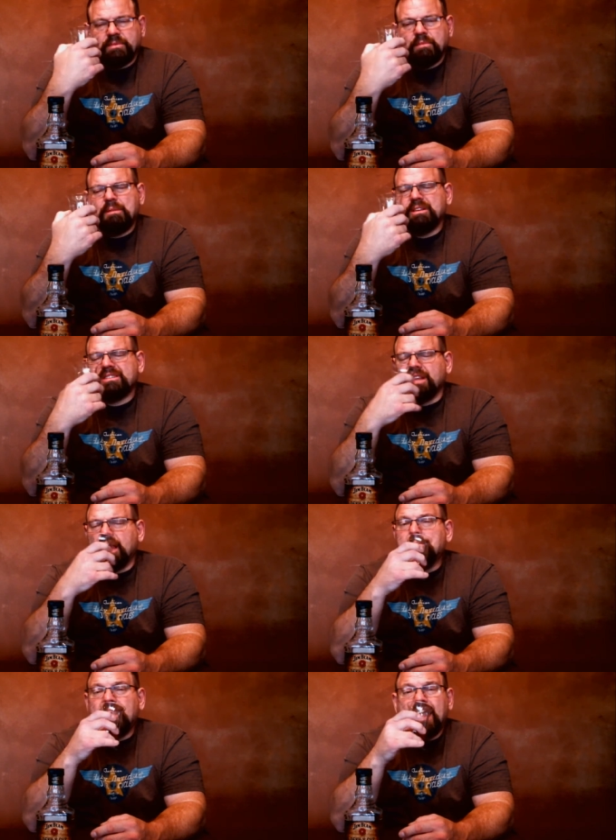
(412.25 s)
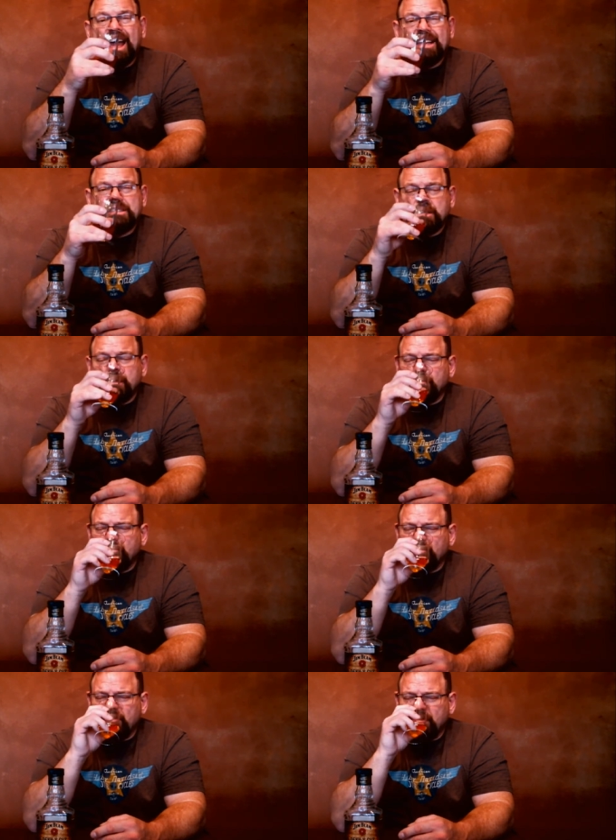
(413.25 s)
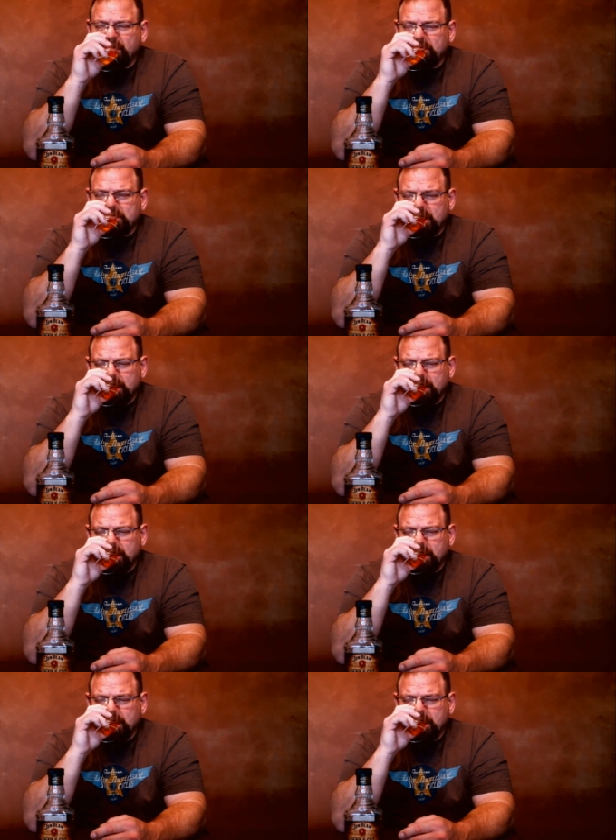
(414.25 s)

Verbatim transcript: Maybe a slight bit of acetone on the nose.